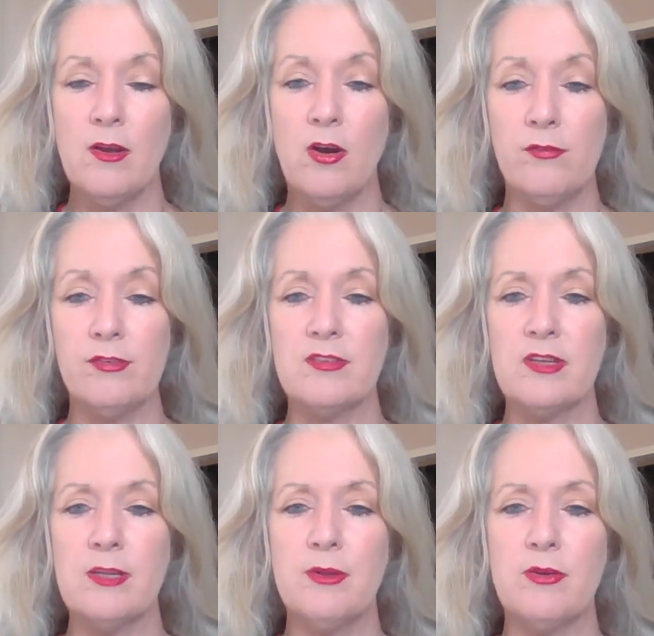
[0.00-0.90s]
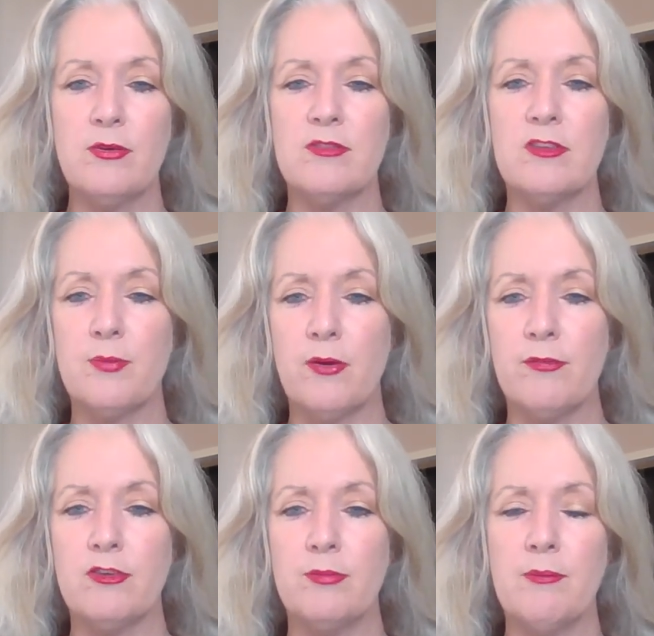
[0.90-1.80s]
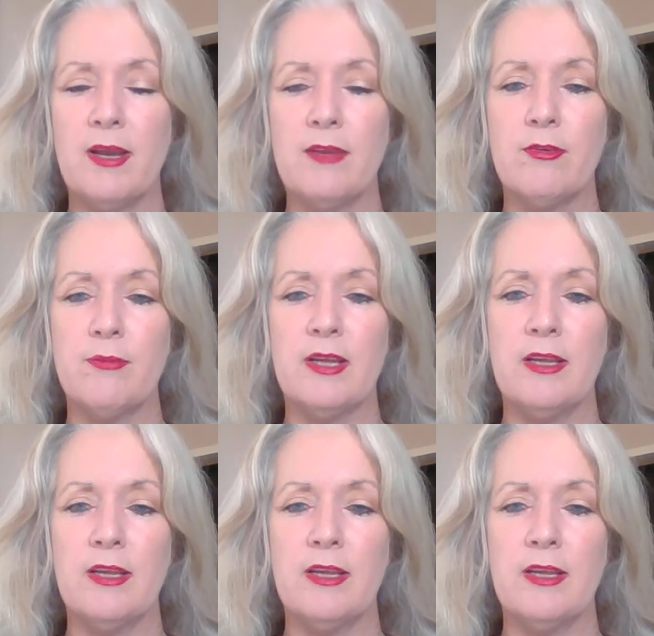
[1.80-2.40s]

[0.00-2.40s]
obviously, because there's profit to be made from the